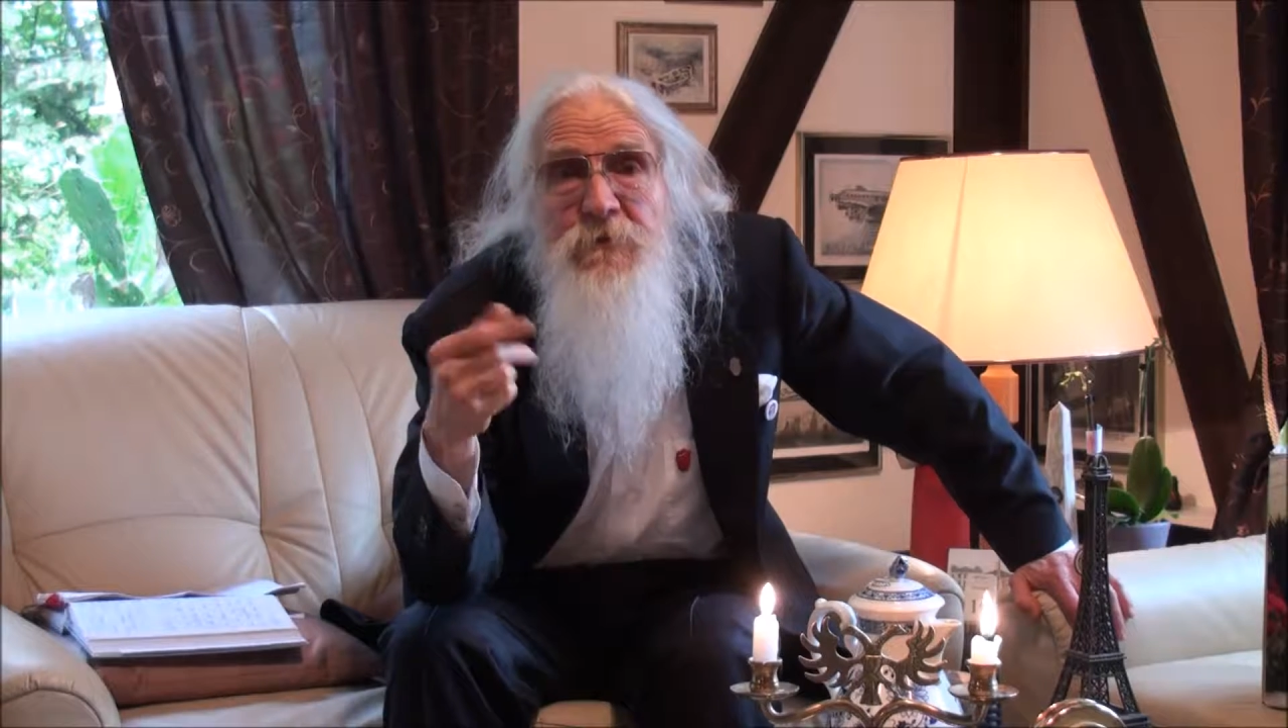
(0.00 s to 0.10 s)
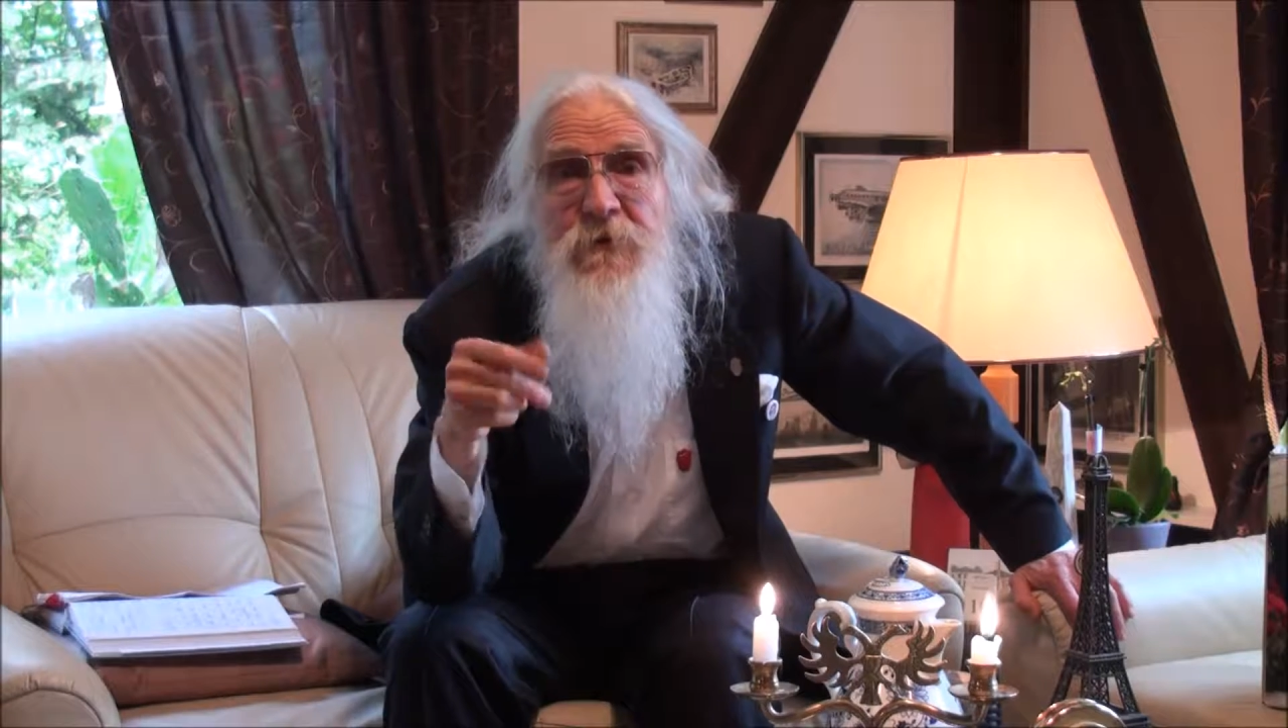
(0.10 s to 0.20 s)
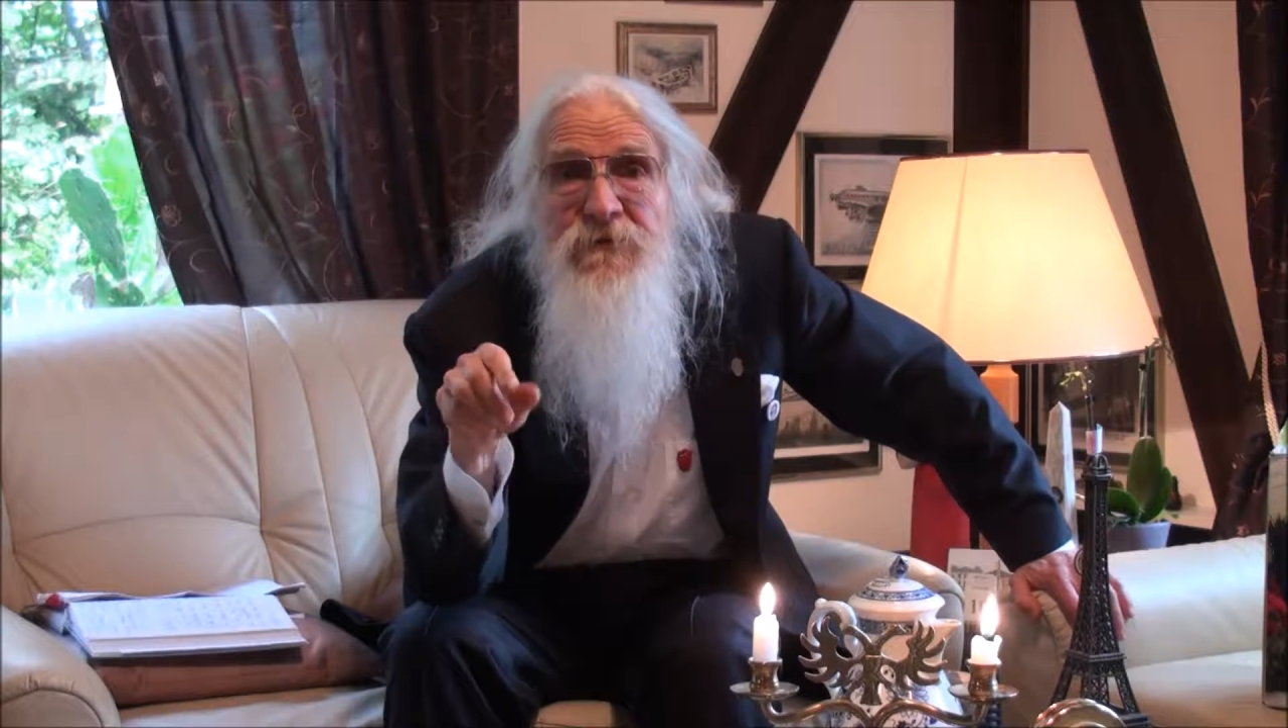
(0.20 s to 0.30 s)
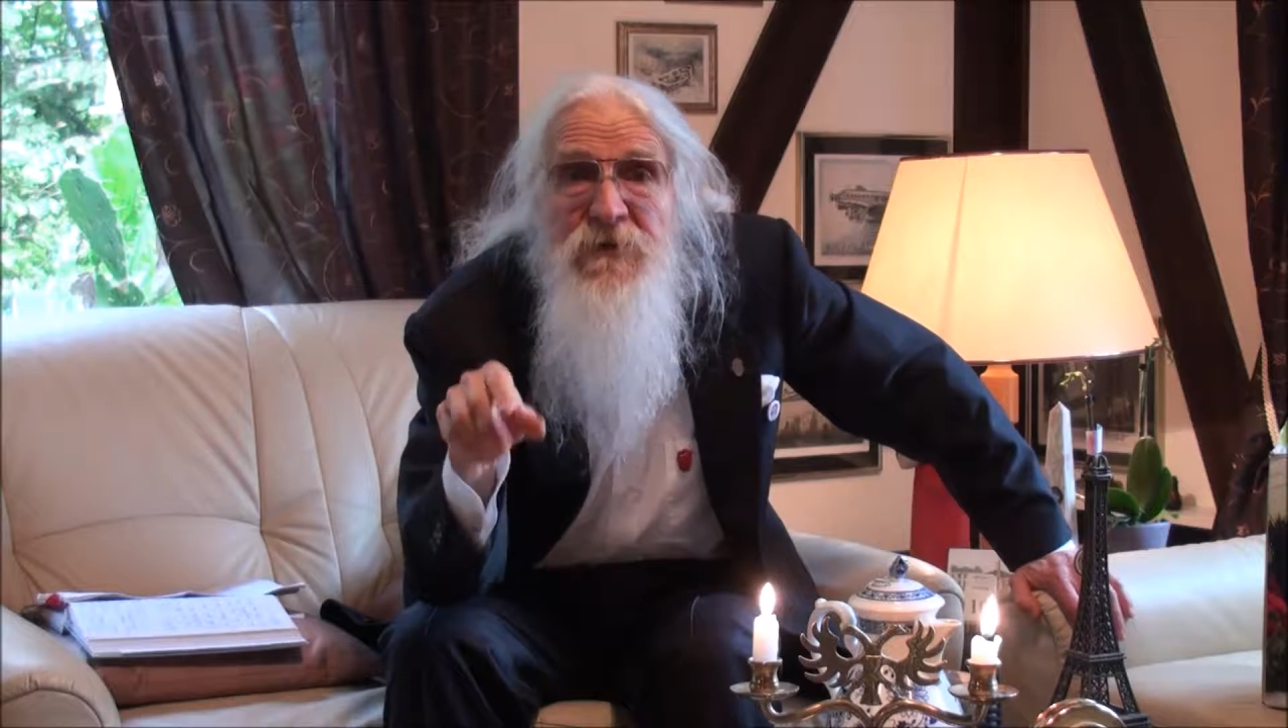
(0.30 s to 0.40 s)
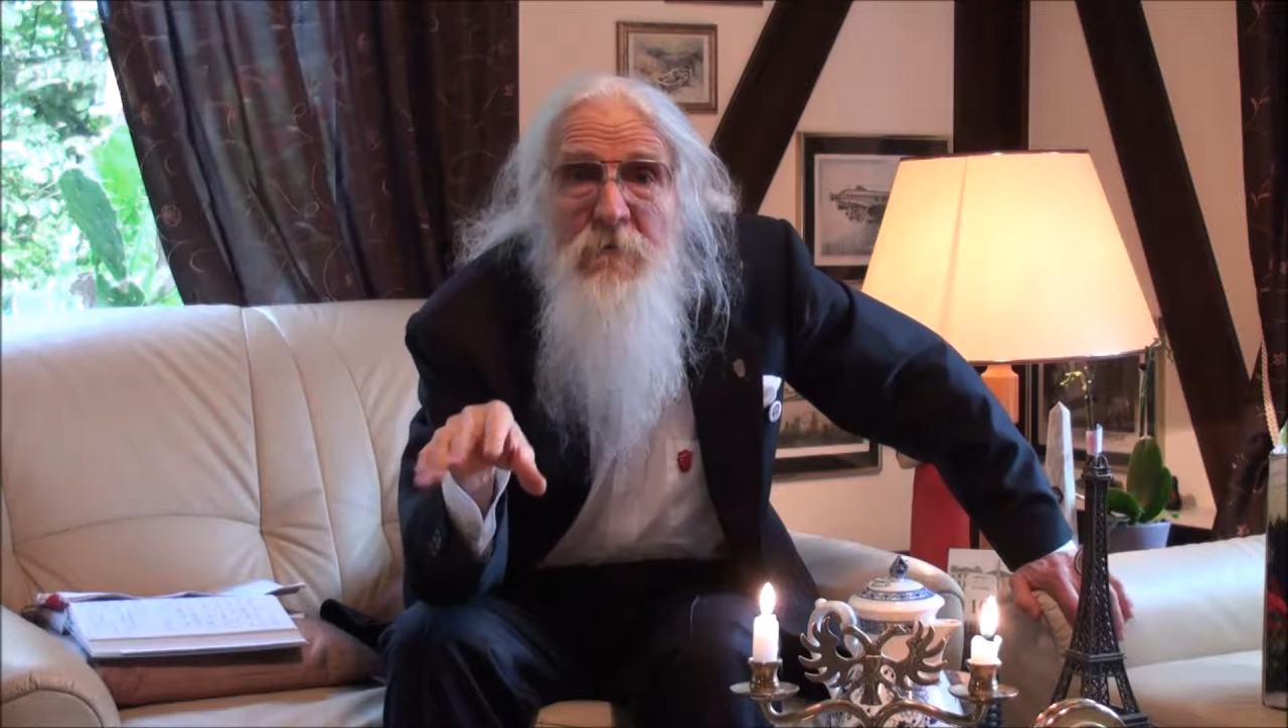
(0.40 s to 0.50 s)

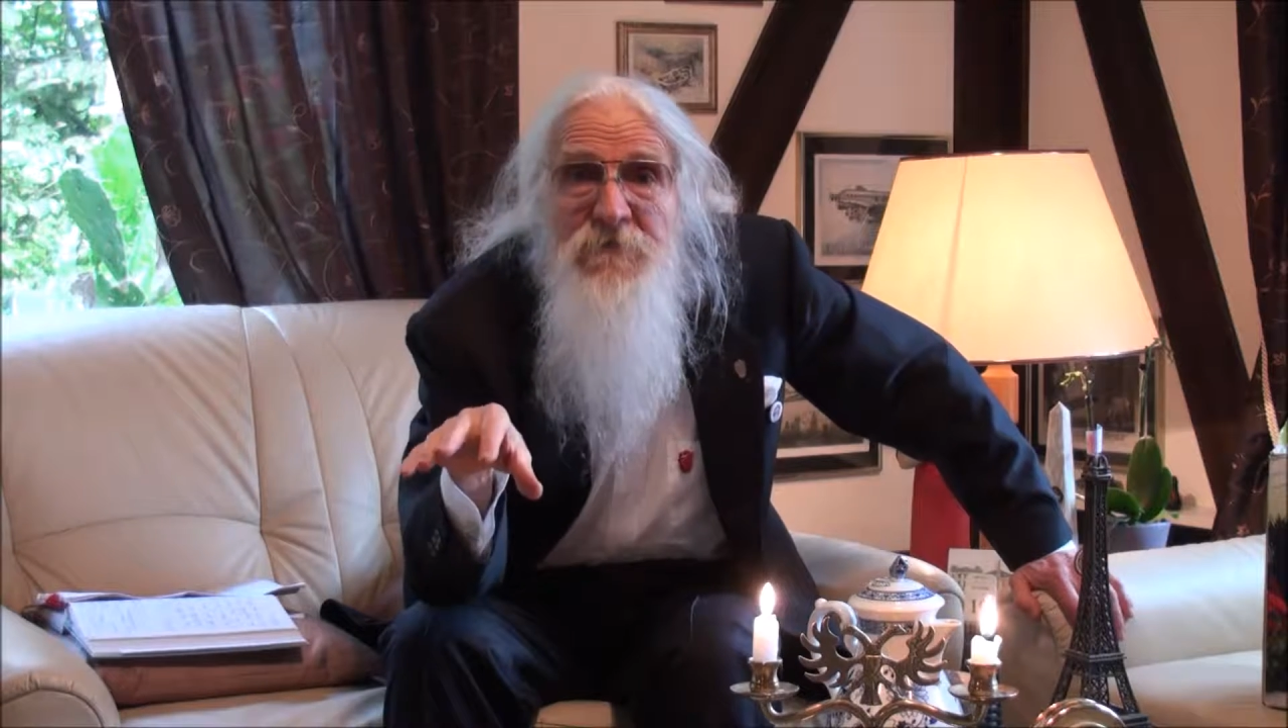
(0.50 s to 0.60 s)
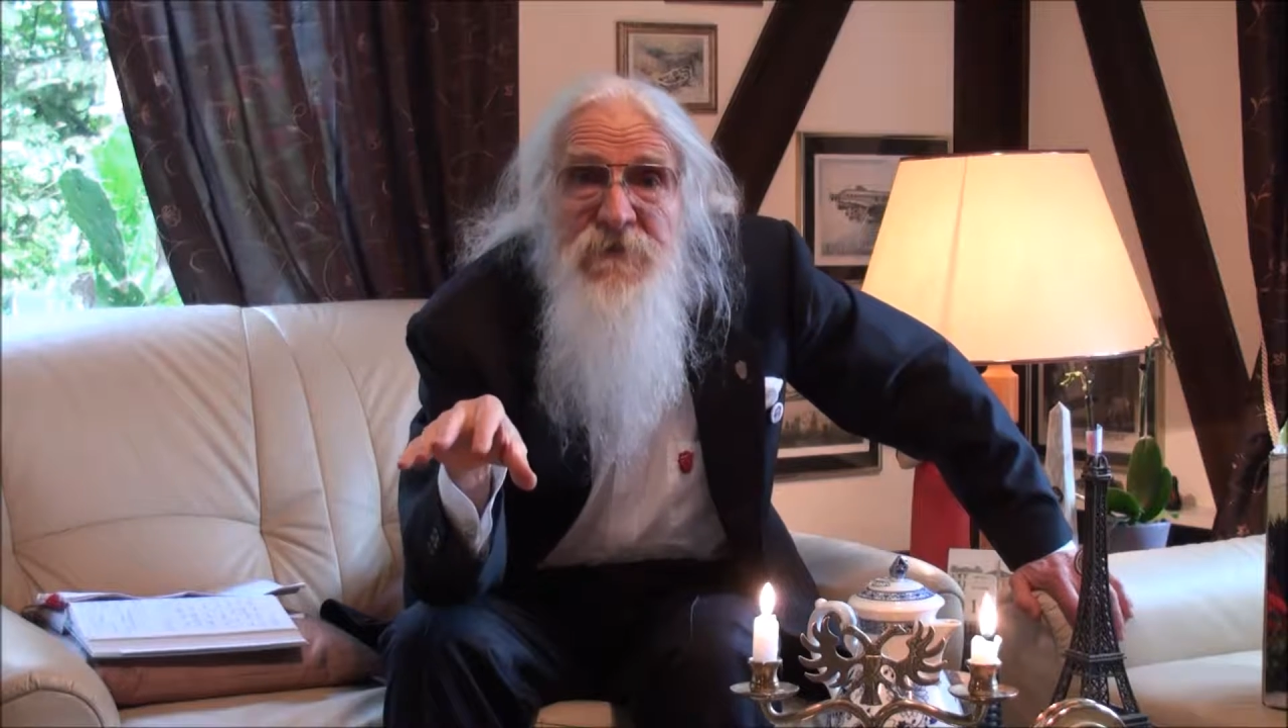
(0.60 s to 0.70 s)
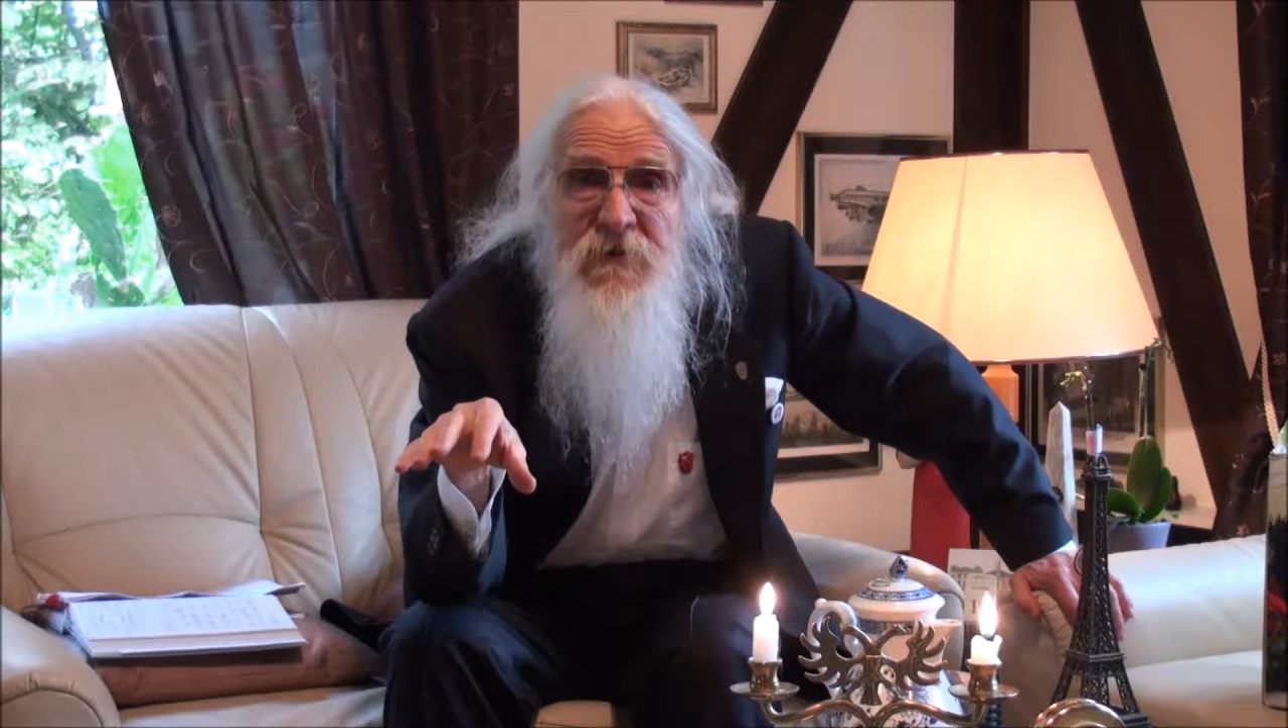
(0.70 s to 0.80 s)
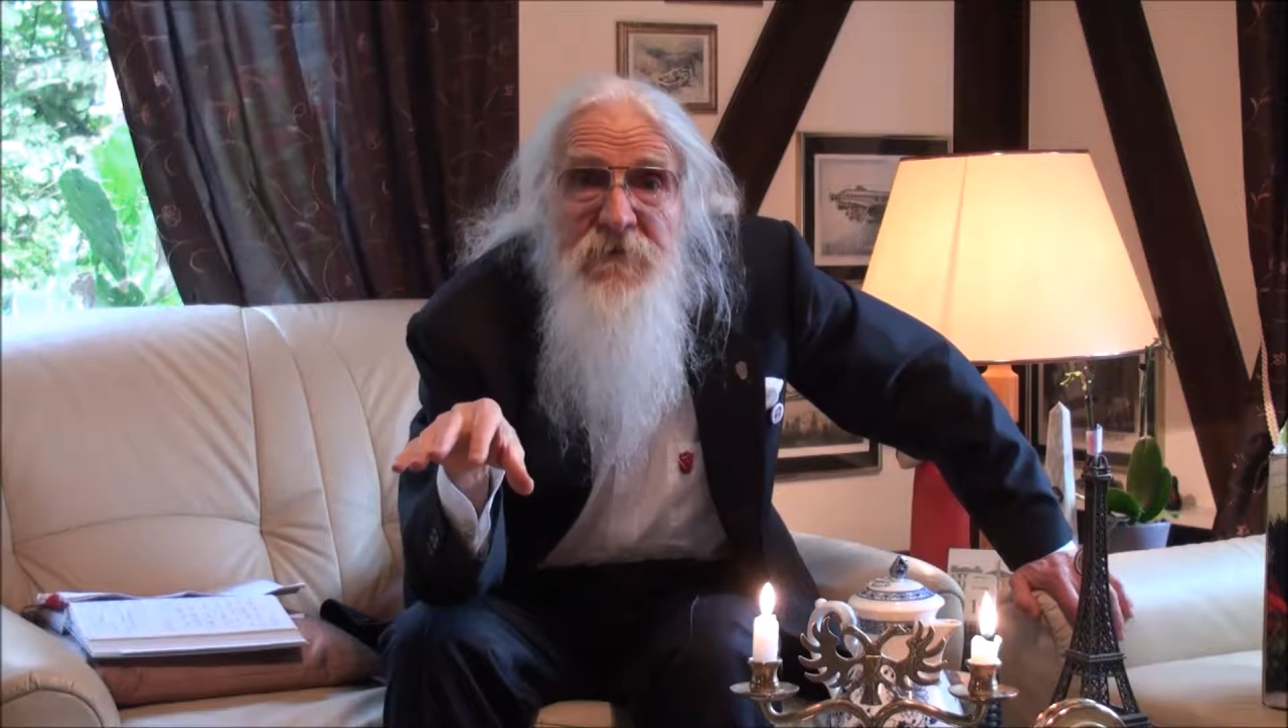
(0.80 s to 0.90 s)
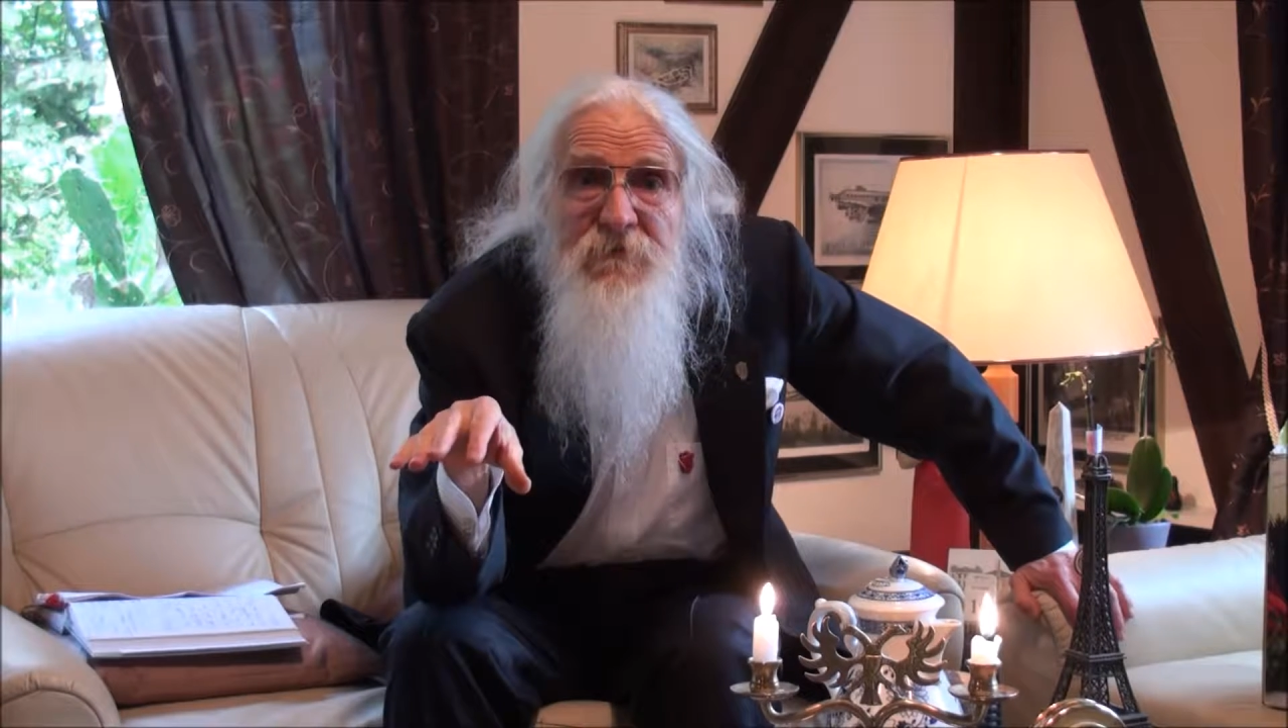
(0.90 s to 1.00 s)
doing
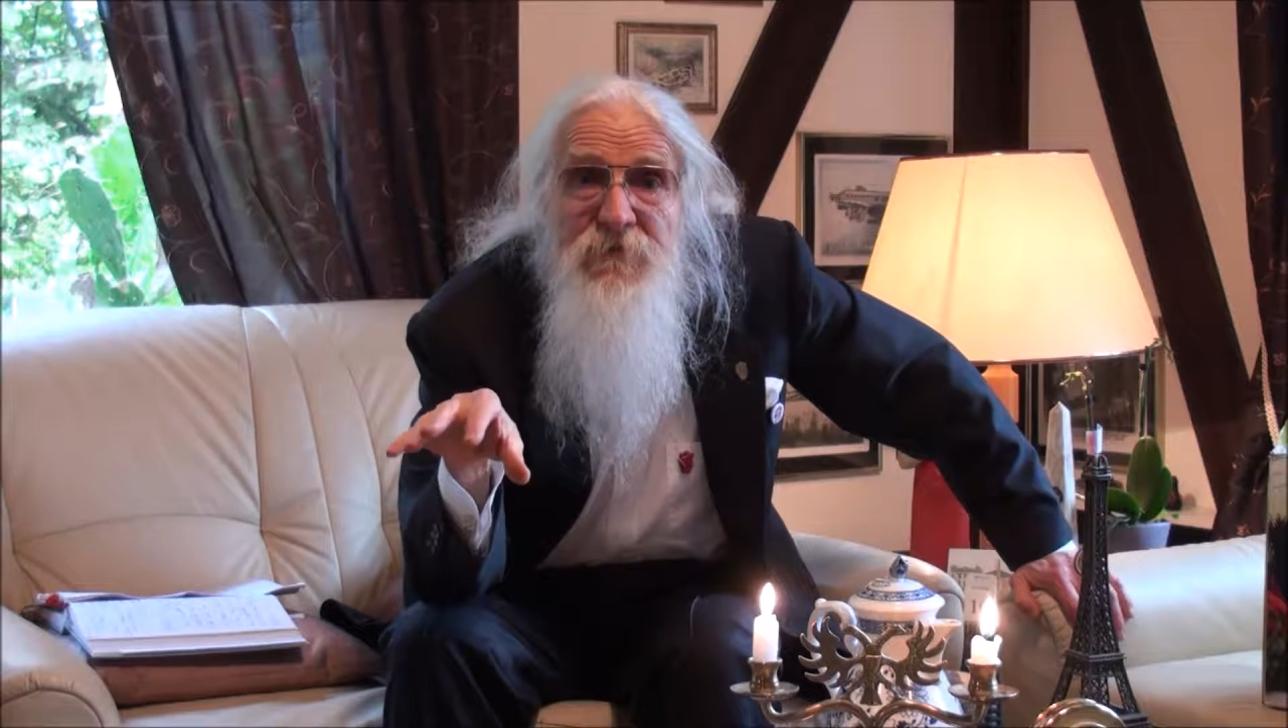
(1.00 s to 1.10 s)
something